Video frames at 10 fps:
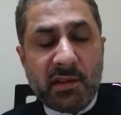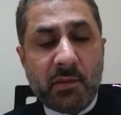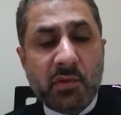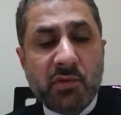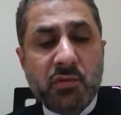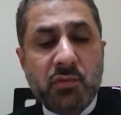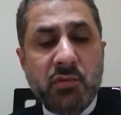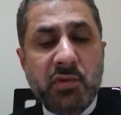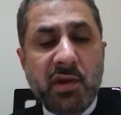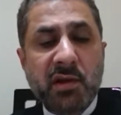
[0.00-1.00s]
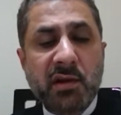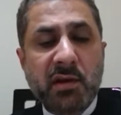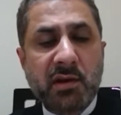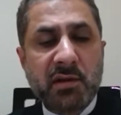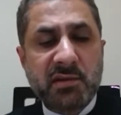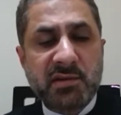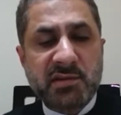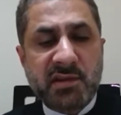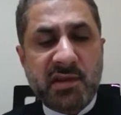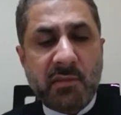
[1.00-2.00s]
There were 2 young
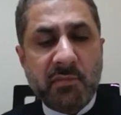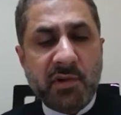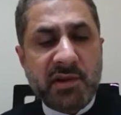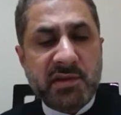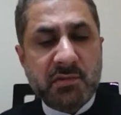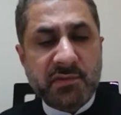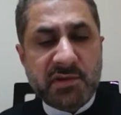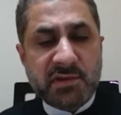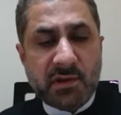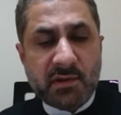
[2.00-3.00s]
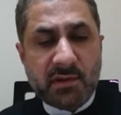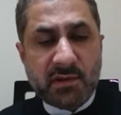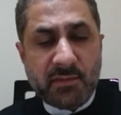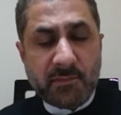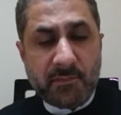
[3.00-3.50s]
girls in the embrace of each other.